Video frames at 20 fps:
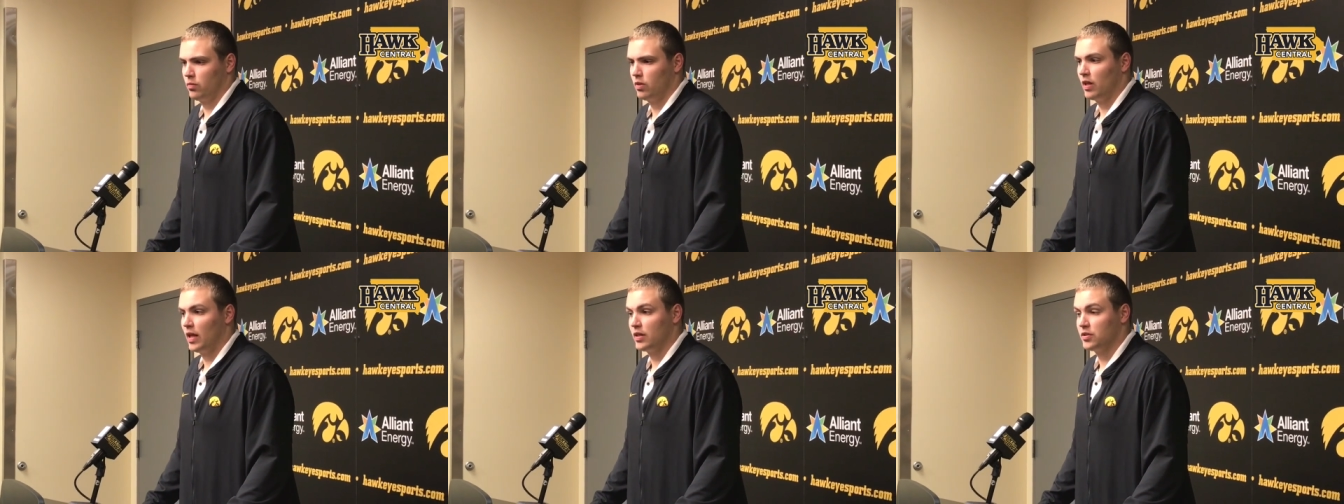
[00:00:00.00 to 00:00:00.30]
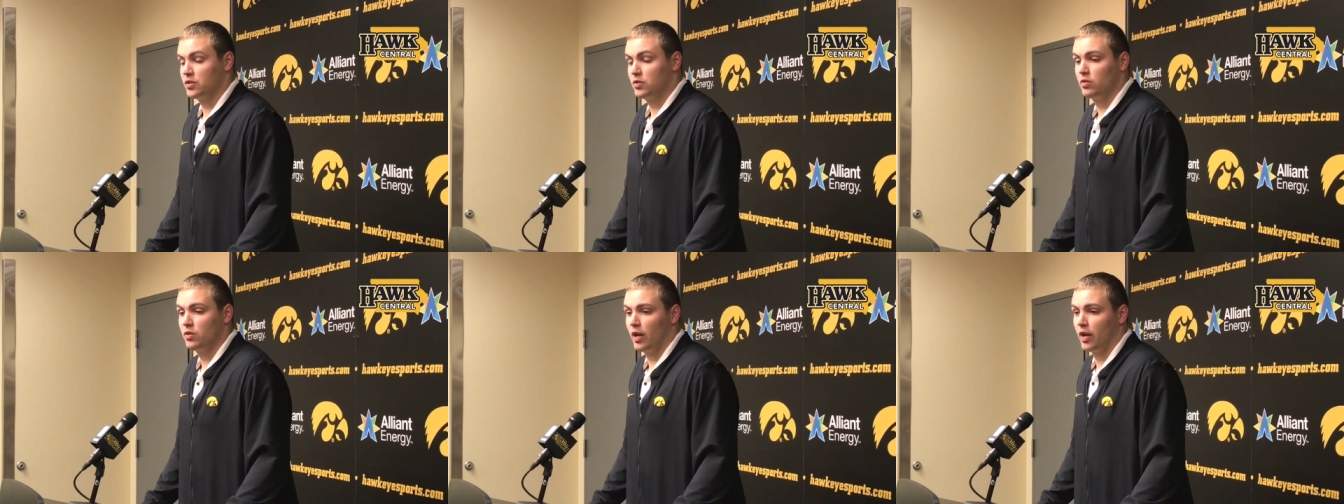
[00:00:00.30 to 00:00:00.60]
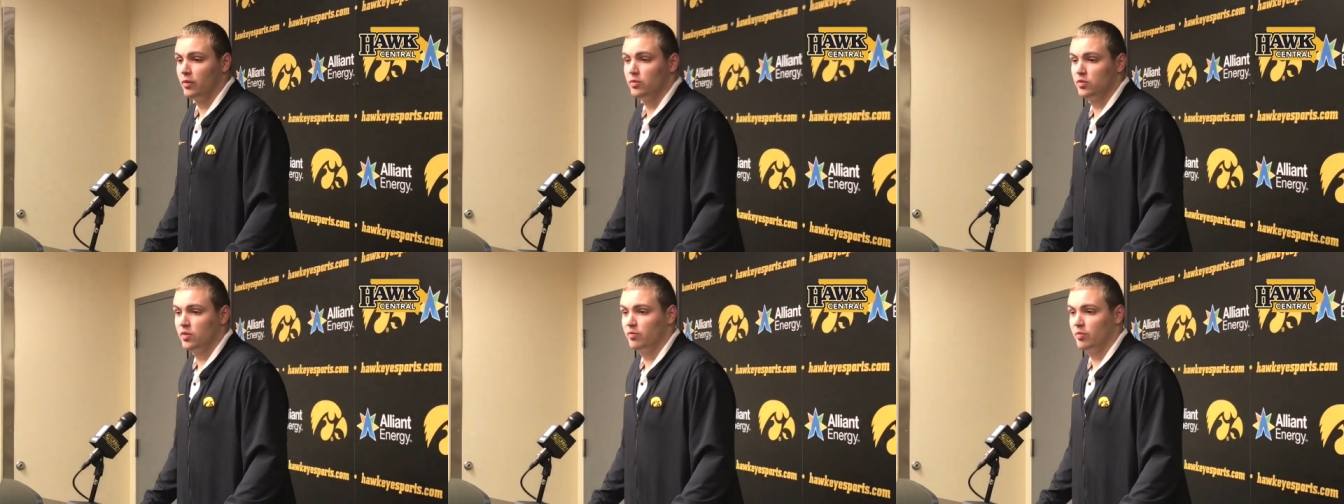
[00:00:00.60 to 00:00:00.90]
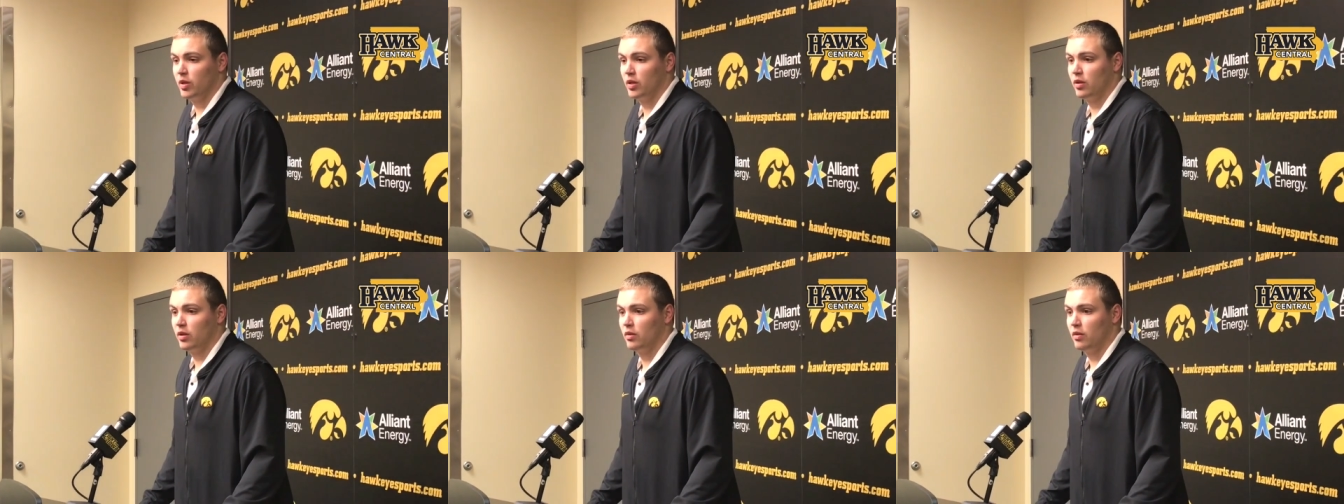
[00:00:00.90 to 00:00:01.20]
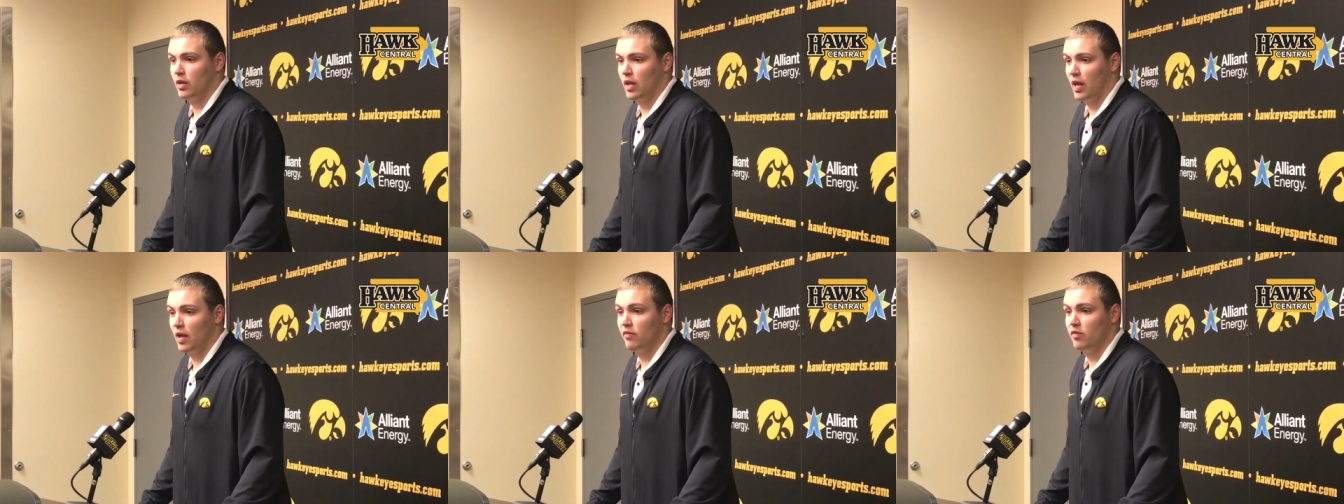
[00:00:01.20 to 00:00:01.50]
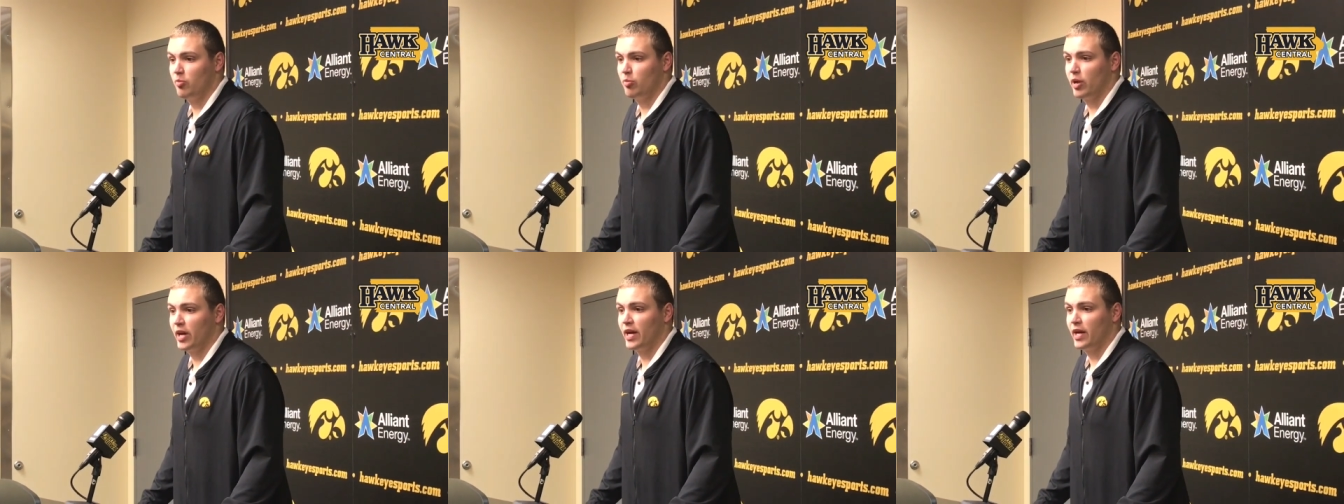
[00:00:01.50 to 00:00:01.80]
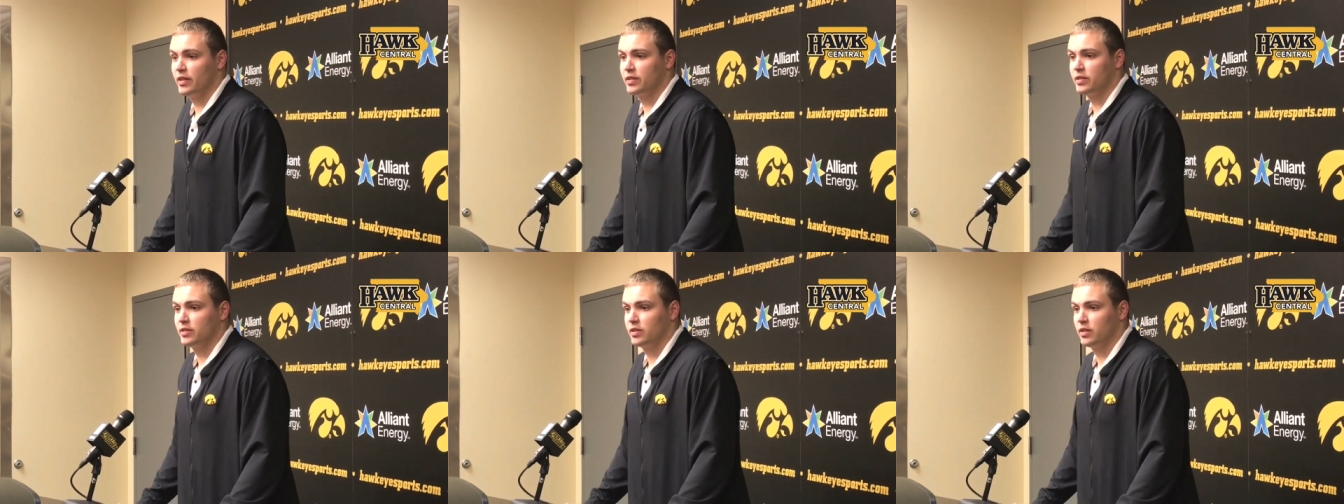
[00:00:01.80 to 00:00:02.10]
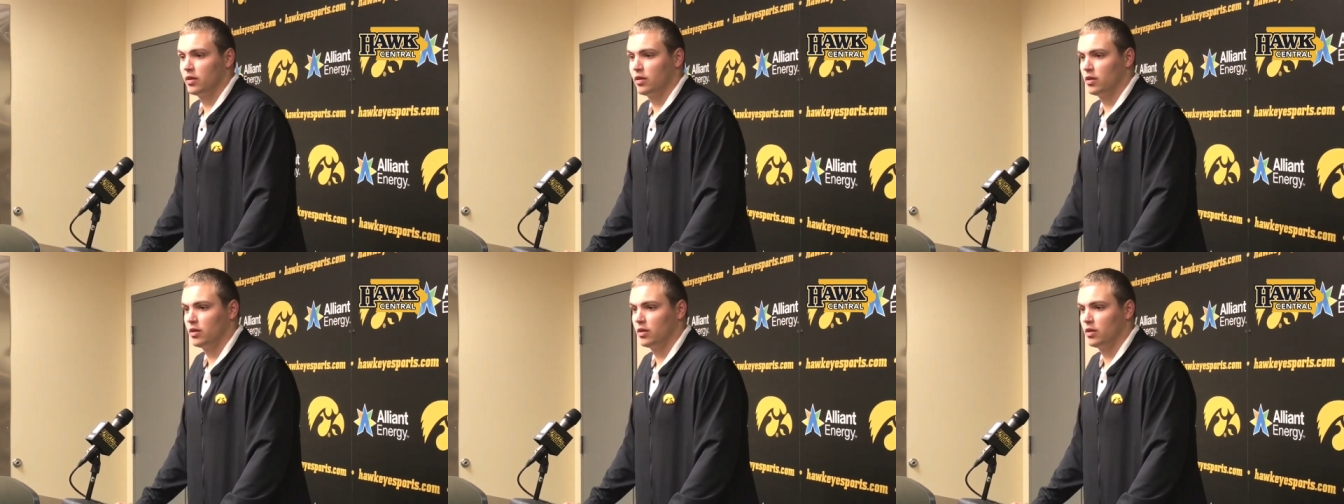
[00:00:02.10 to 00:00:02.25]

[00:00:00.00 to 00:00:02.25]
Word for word: the last two games we've been heavy pass.